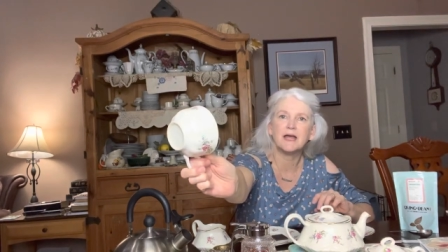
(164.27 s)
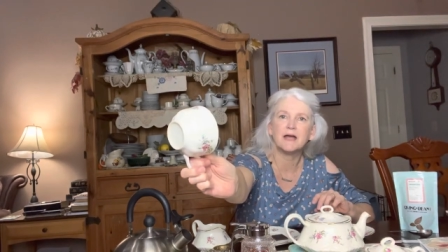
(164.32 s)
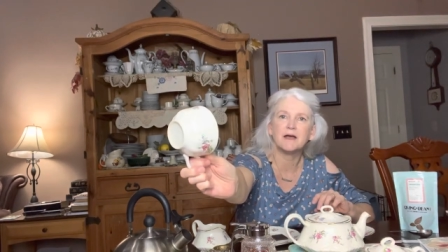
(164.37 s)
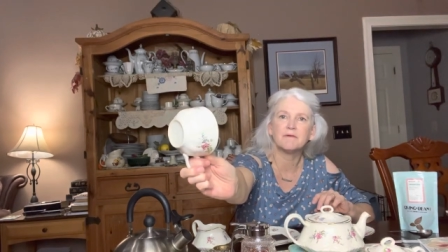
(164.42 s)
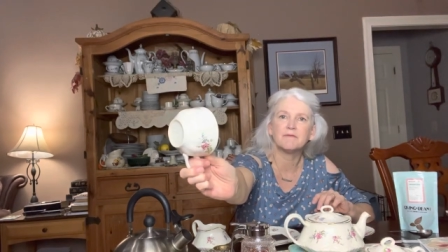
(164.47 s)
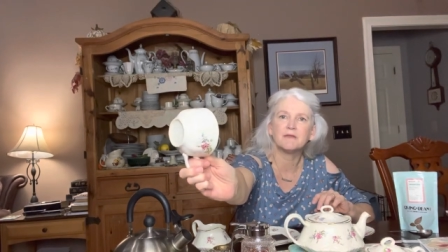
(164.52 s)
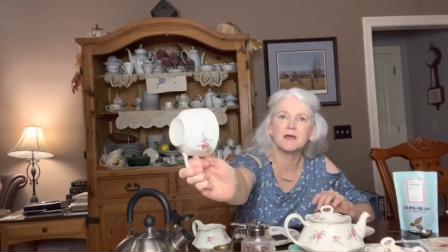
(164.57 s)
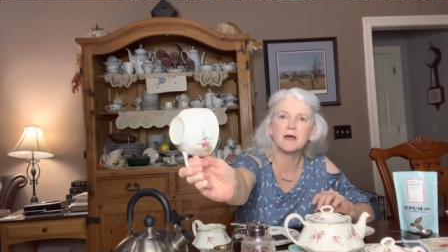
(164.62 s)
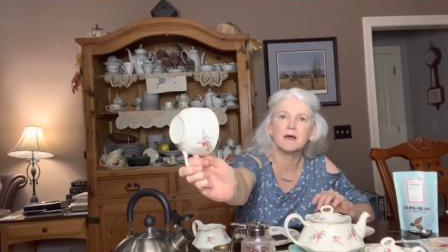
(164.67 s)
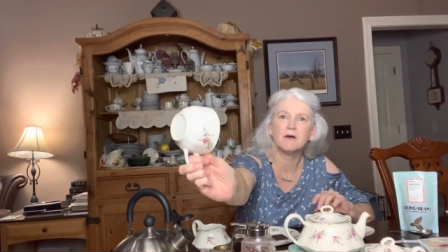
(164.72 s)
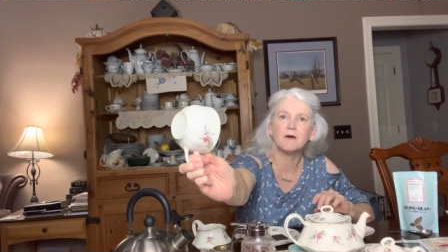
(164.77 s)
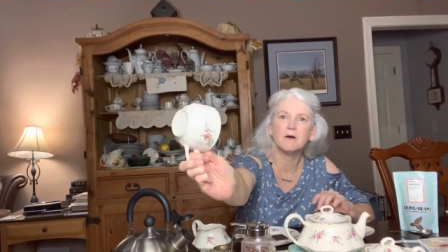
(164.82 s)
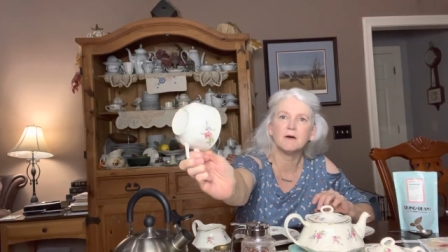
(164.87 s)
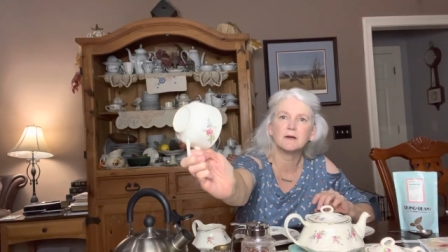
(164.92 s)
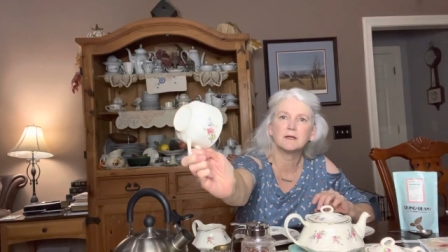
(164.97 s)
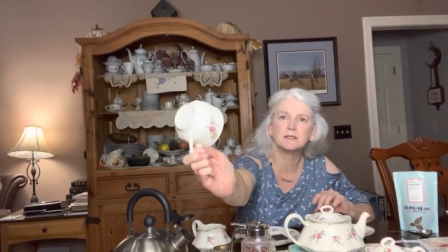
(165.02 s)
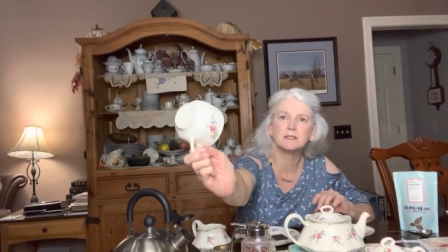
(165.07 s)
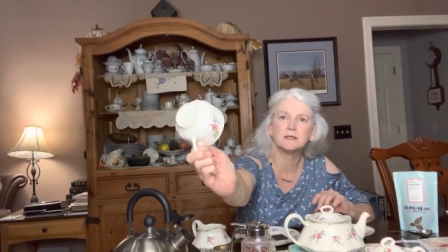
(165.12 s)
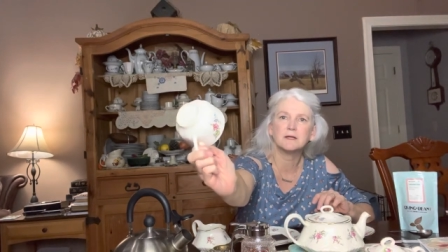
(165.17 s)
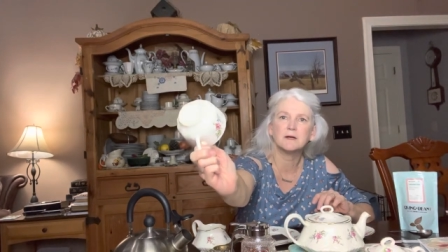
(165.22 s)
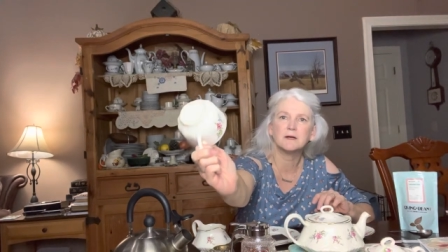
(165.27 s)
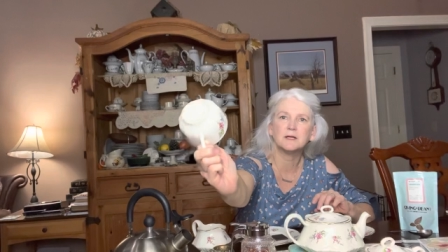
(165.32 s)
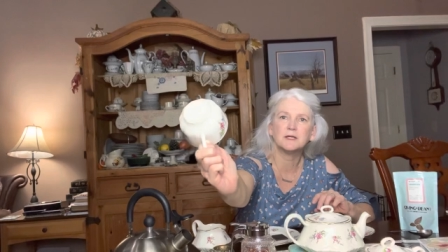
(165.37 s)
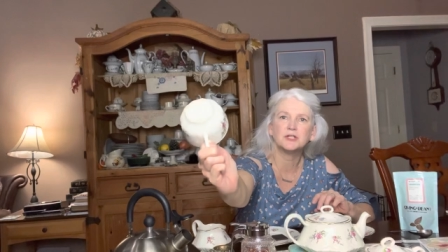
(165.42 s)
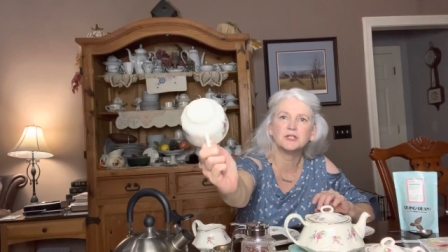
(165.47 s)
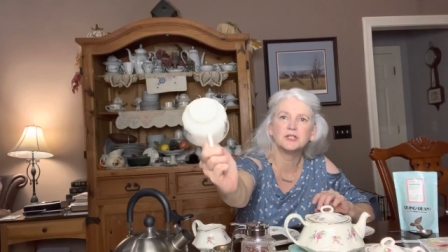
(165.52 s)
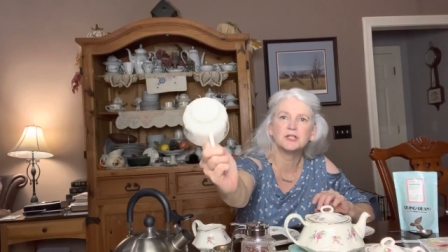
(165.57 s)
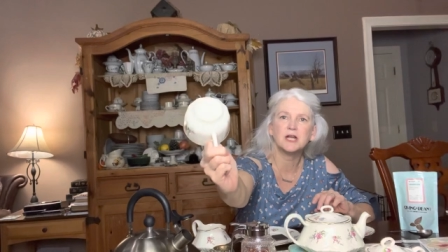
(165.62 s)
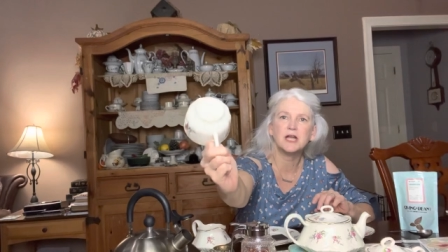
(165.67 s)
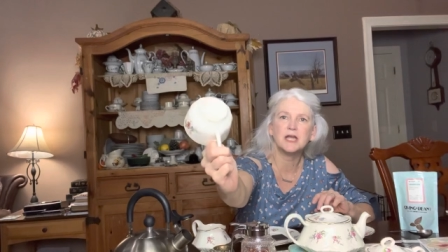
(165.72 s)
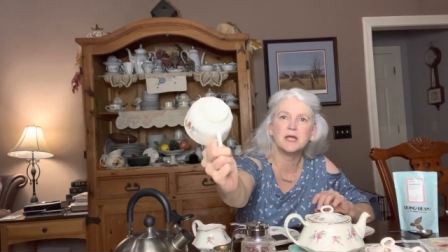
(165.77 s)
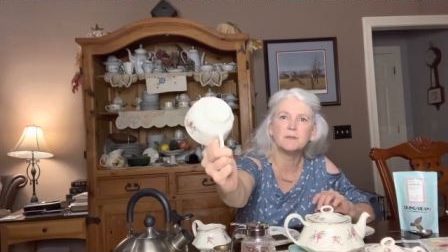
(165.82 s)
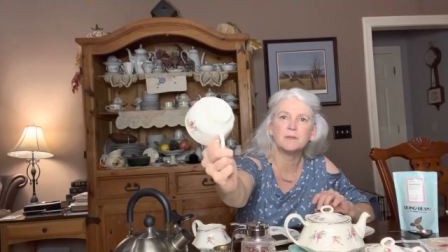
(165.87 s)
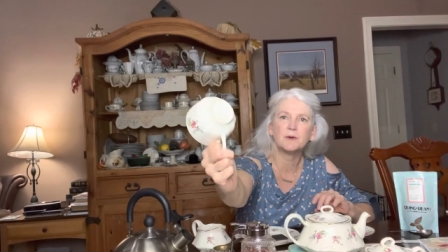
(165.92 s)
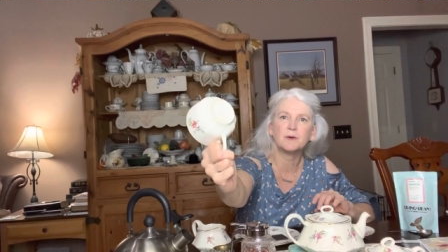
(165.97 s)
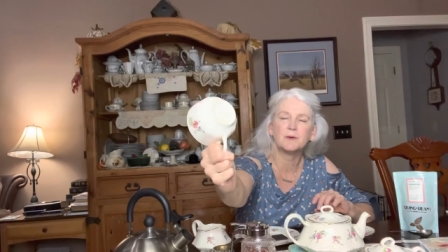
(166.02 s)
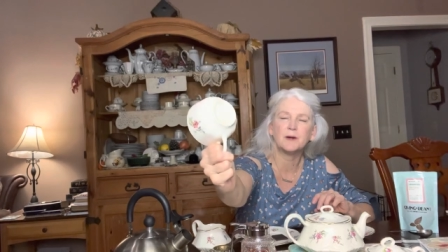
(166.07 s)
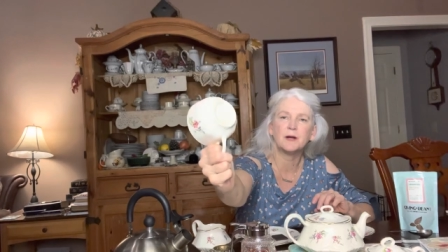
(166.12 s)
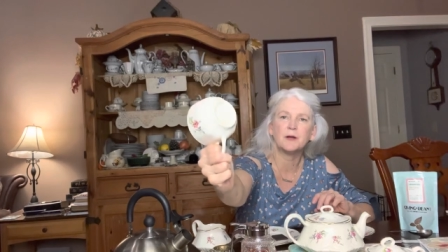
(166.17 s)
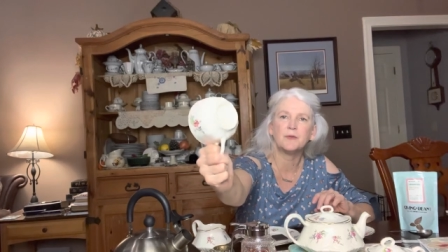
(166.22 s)
have that octagon shape
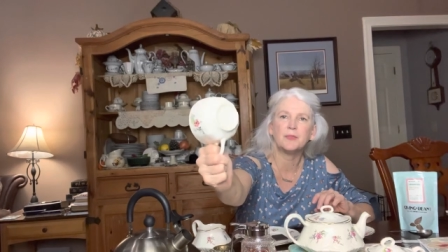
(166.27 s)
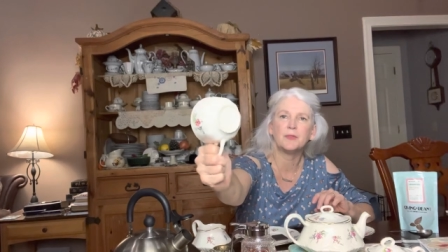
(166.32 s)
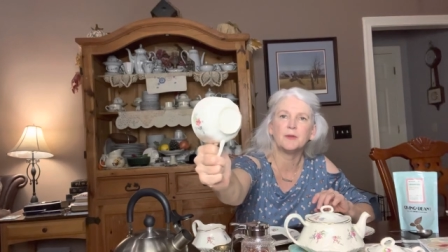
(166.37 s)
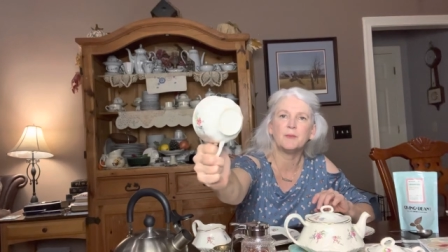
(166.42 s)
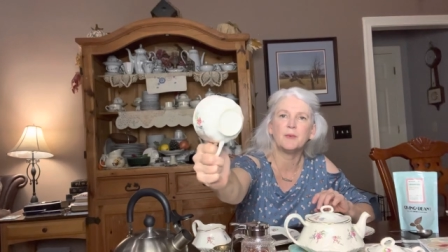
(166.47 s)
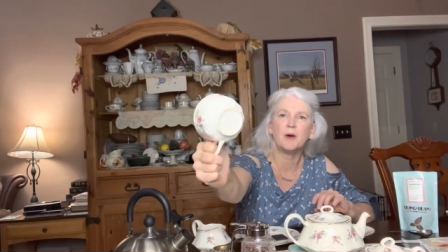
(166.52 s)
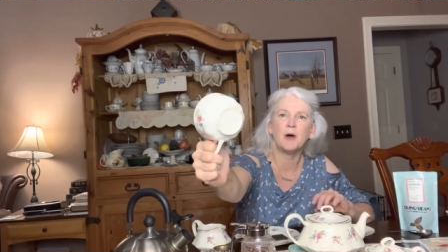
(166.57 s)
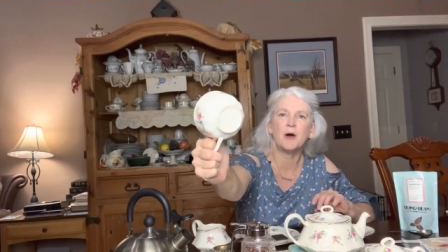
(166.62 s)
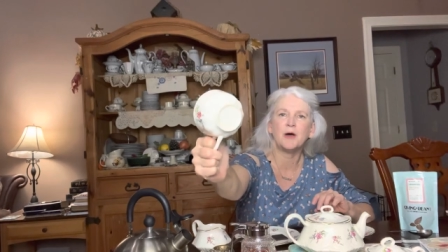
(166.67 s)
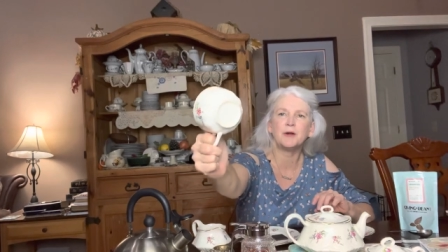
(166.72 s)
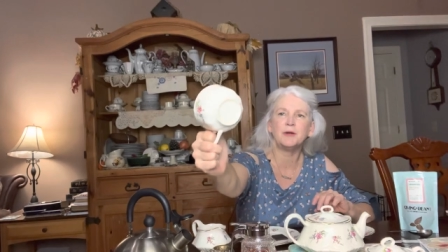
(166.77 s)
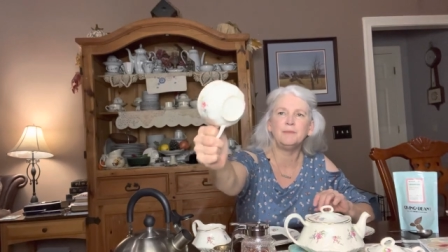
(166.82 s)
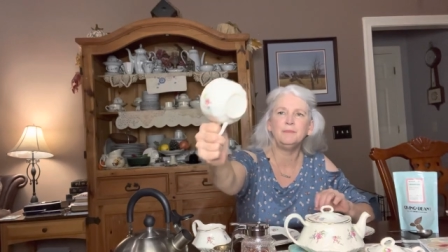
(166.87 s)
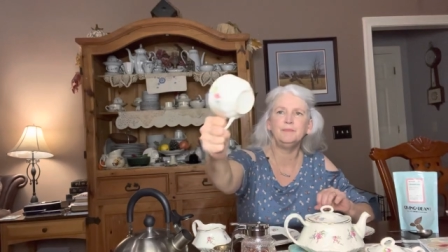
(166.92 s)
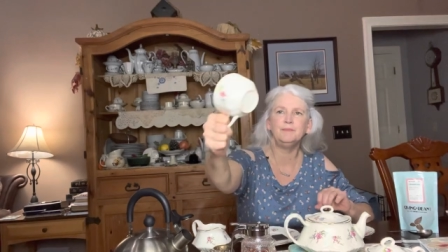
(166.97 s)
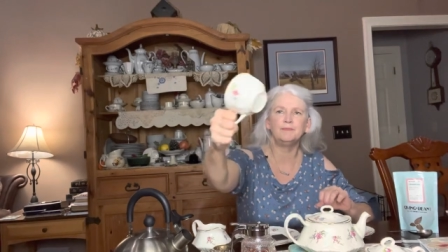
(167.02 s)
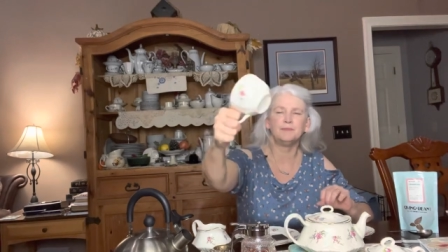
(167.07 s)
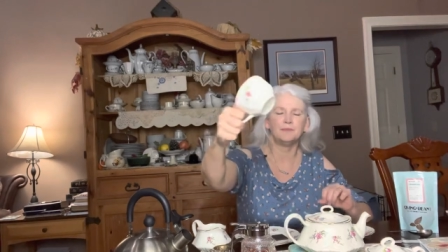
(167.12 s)
around the bottom.